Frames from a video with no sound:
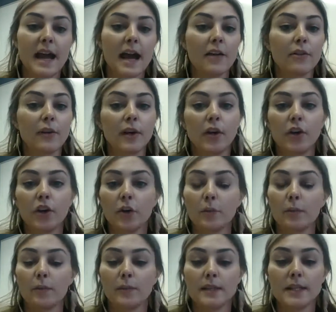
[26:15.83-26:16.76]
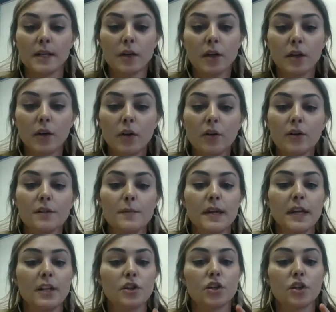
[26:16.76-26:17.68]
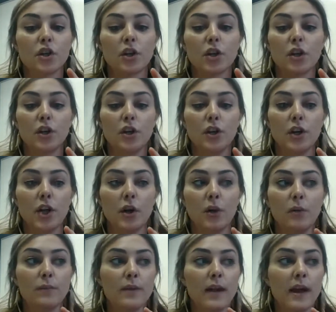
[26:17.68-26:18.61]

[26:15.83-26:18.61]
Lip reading: This is gathering all your materials, making sure